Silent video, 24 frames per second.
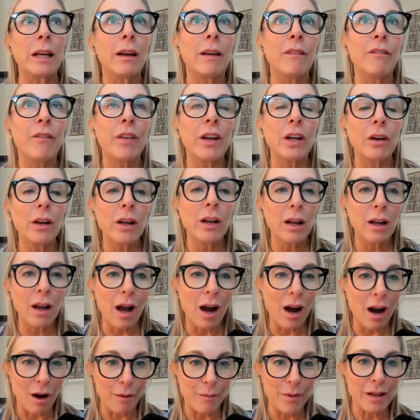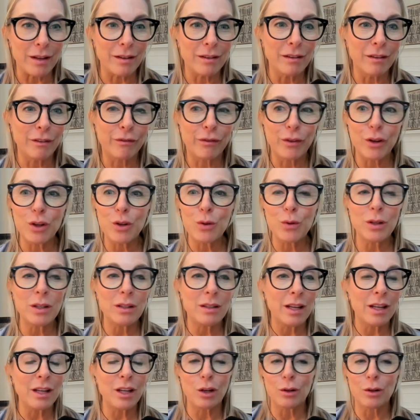very common for you to take